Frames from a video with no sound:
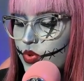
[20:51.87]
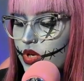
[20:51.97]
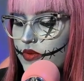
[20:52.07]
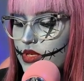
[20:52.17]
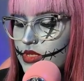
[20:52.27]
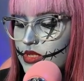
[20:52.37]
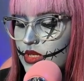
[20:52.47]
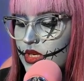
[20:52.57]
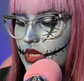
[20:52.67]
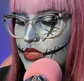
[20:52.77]

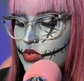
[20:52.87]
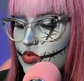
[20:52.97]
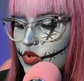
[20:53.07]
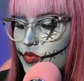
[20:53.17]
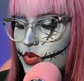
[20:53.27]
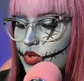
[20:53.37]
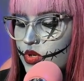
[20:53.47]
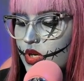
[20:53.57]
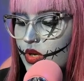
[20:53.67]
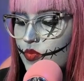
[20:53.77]
previously it's a
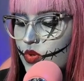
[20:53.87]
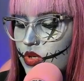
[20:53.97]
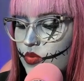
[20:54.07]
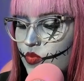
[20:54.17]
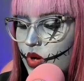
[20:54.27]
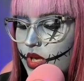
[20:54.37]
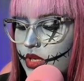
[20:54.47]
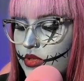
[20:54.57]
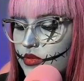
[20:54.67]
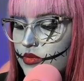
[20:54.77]
drummer and went
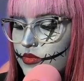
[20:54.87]
white